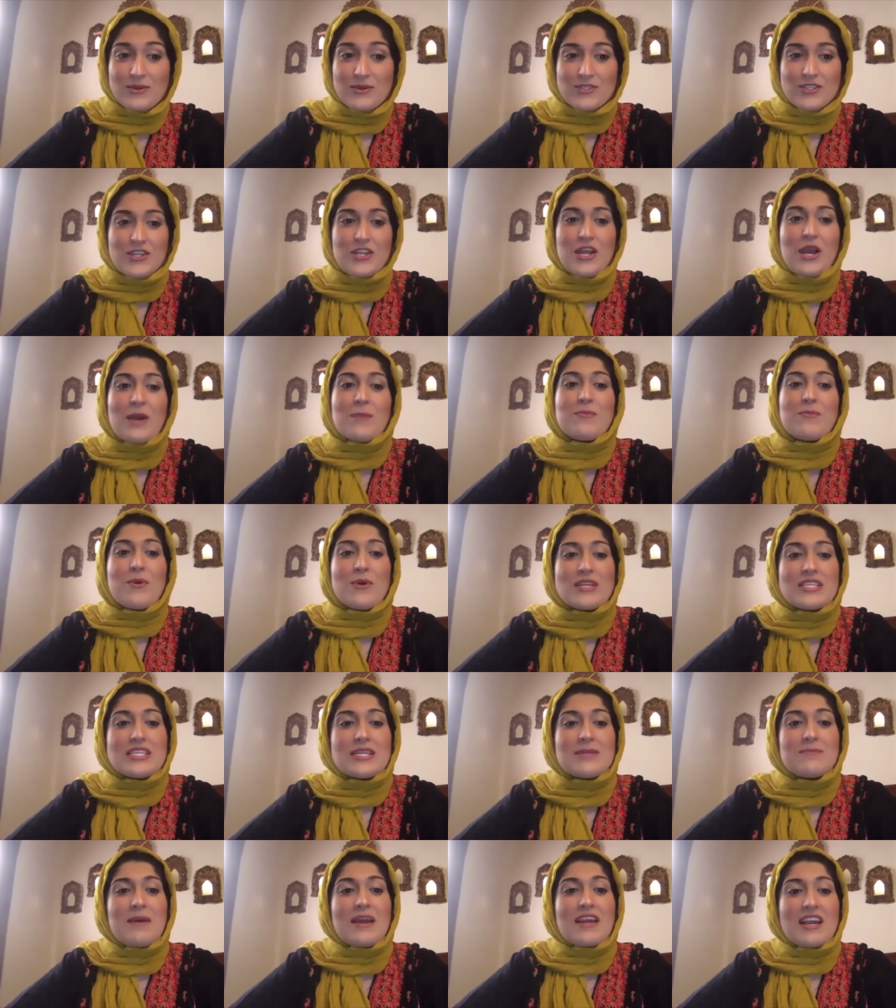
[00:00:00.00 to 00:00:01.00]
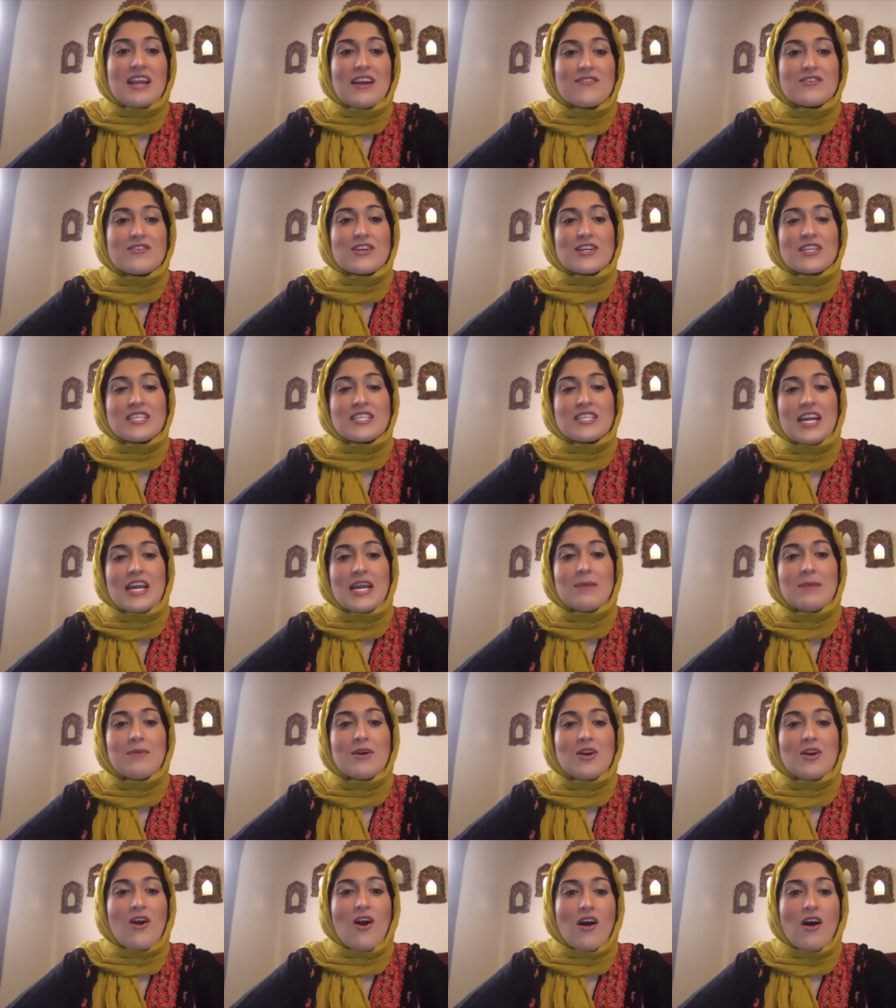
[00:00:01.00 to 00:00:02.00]
appointed by Governor Terry
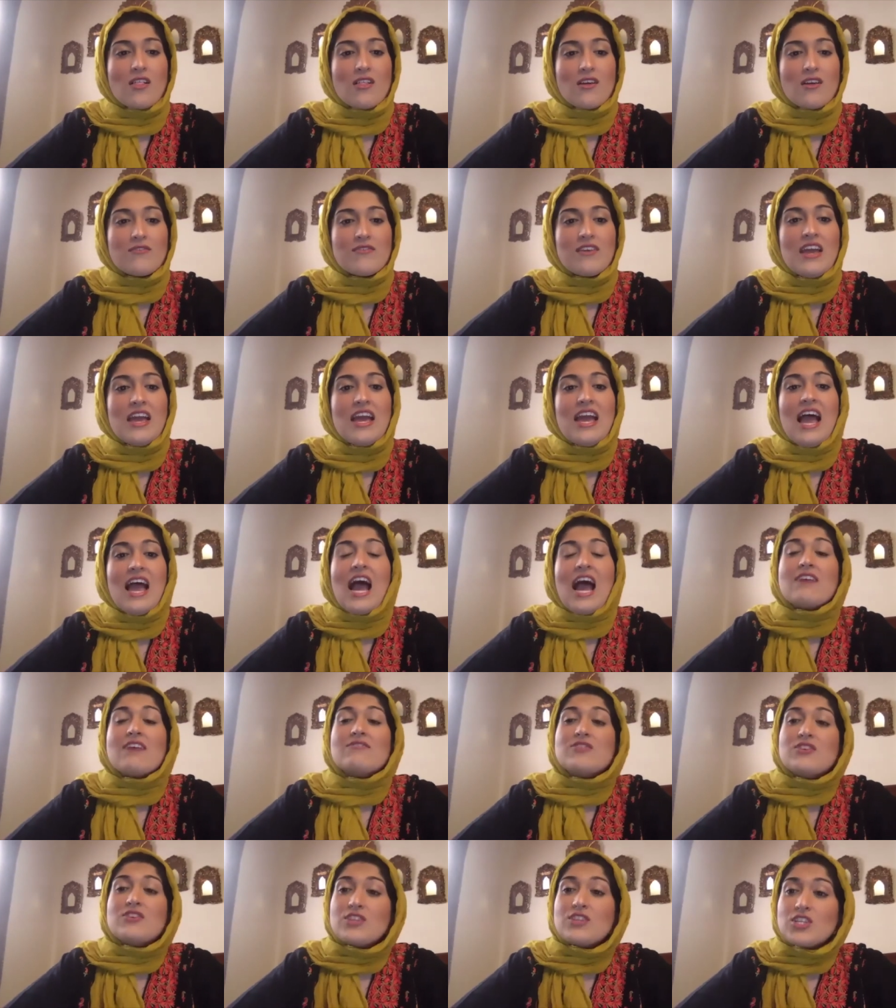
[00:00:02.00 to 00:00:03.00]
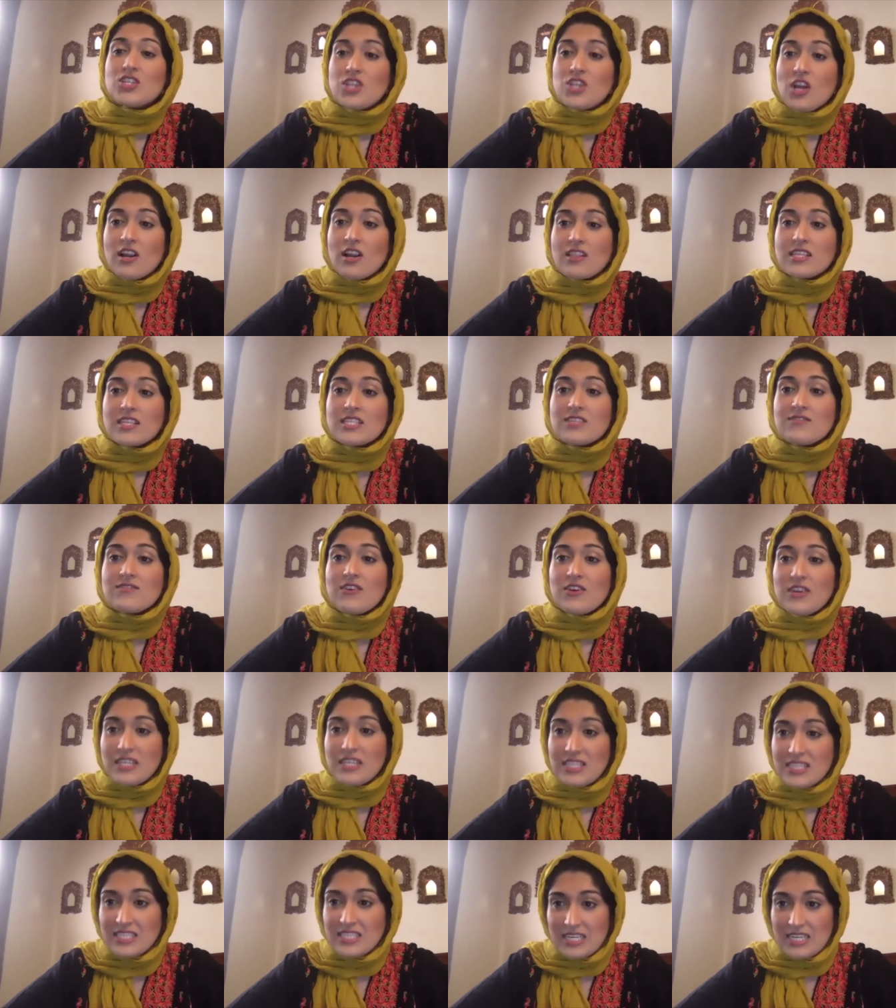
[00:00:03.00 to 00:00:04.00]
McAuliffe after the Charlottesville
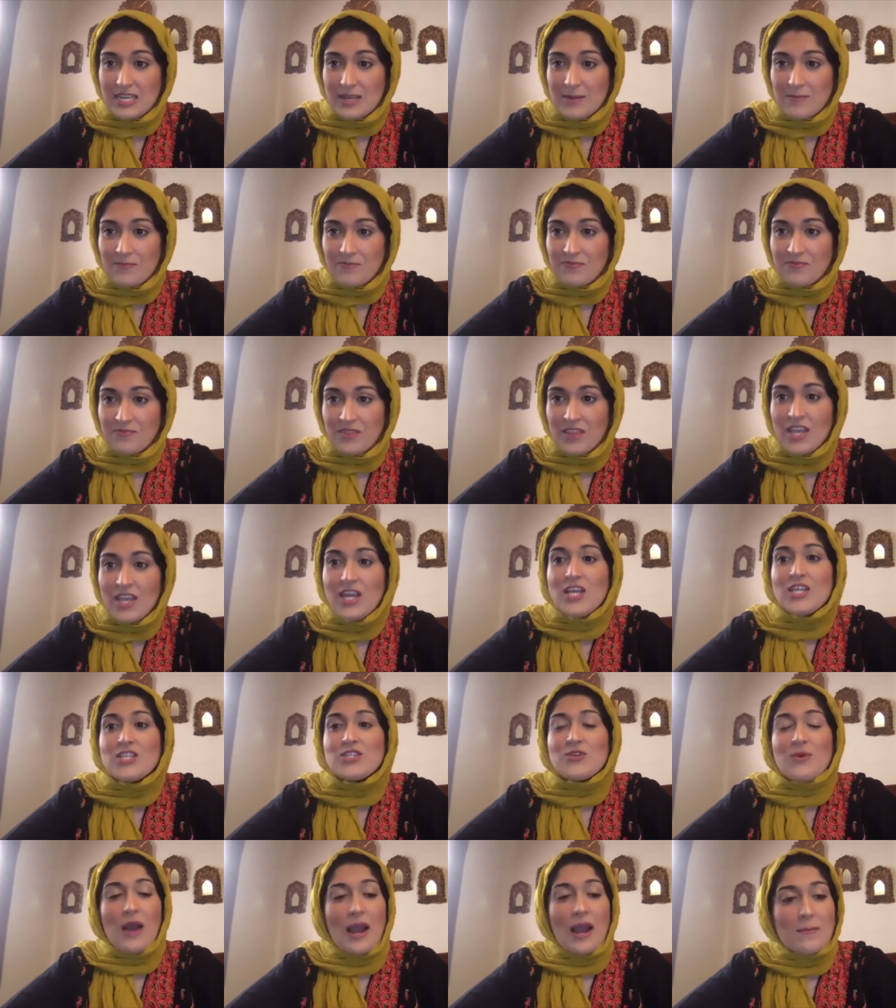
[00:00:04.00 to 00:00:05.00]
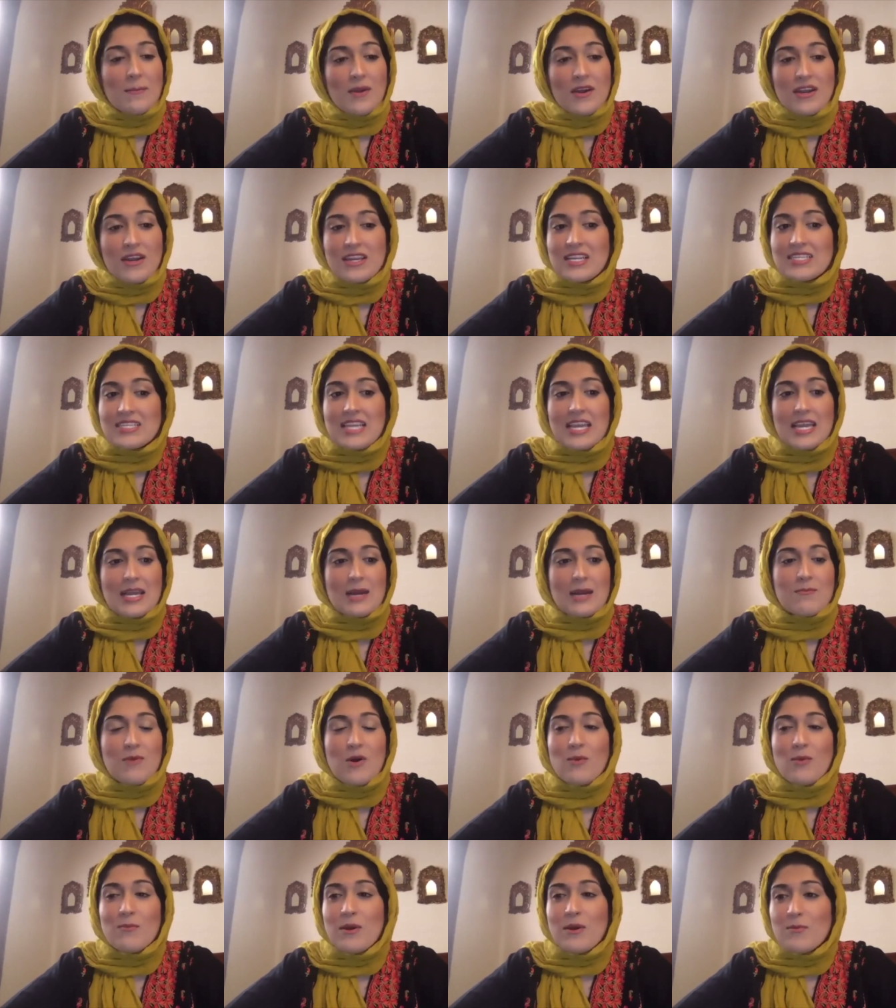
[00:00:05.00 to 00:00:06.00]
incident. So I'm not going to take a
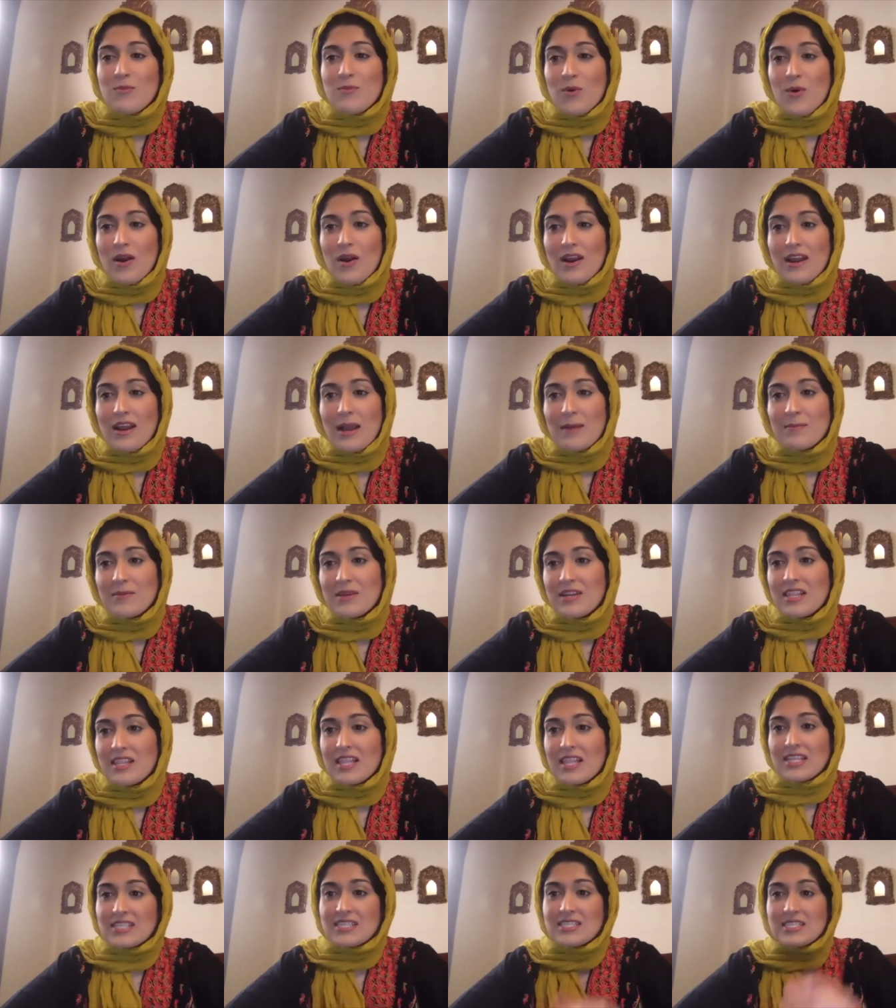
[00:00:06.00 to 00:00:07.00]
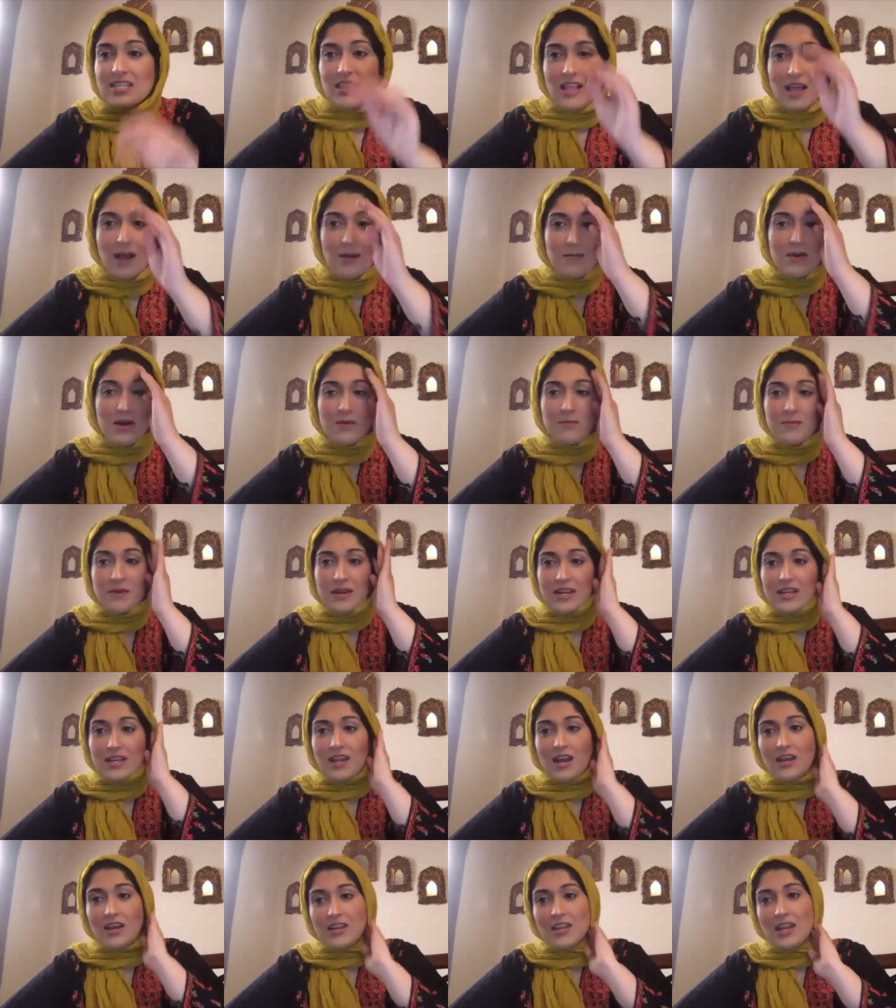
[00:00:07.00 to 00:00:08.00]
moment more. I'm going to let Salam
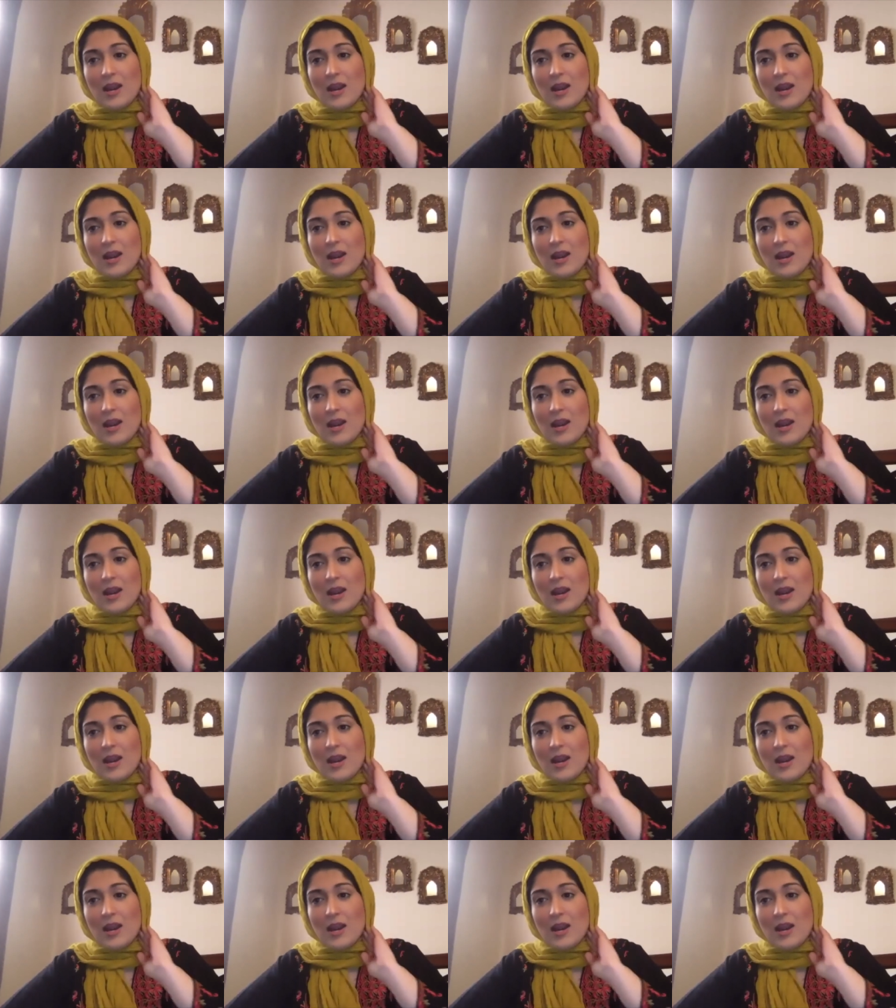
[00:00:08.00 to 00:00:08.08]
Al-Marayati, our